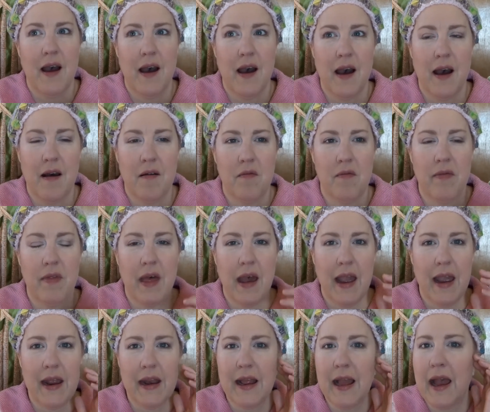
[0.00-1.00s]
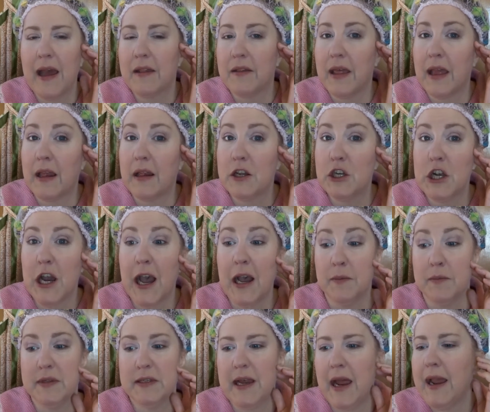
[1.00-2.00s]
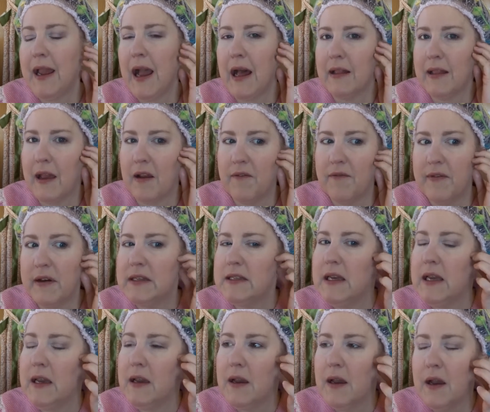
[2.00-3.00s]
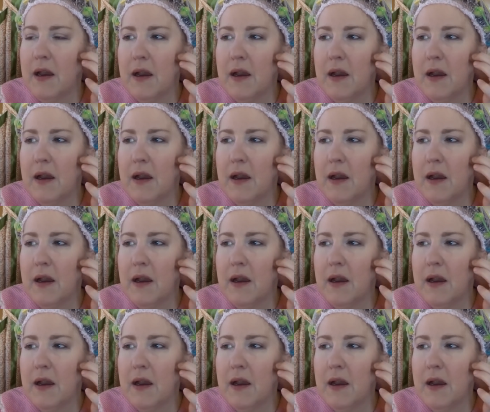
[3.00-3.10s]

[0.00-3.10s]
Um, I had gotten like chops. I got like fuzzy